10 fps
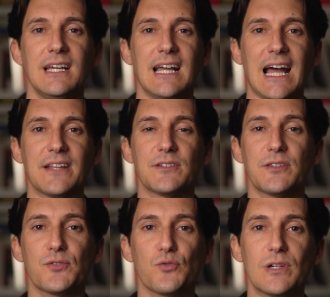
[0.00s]
and the
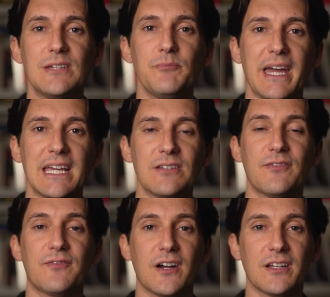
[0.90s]
three main
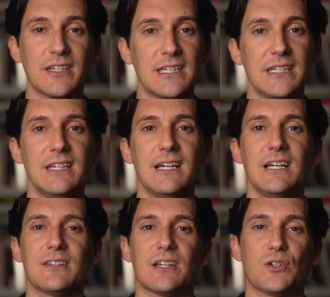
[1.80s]
fungi
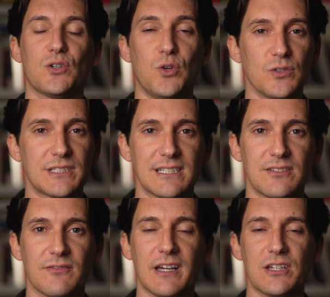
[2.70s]
that cause this
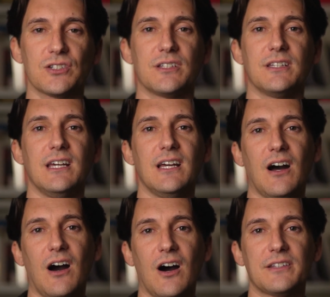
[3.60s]
infection
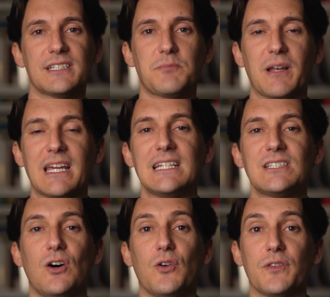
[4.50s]
are displayed
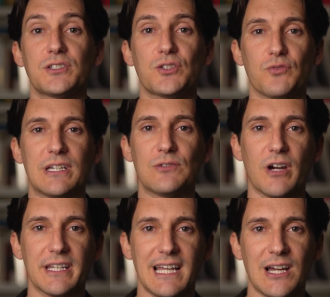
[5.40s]
on the screen
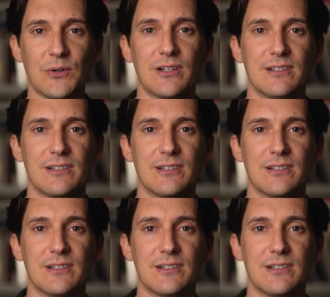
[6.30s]
right now.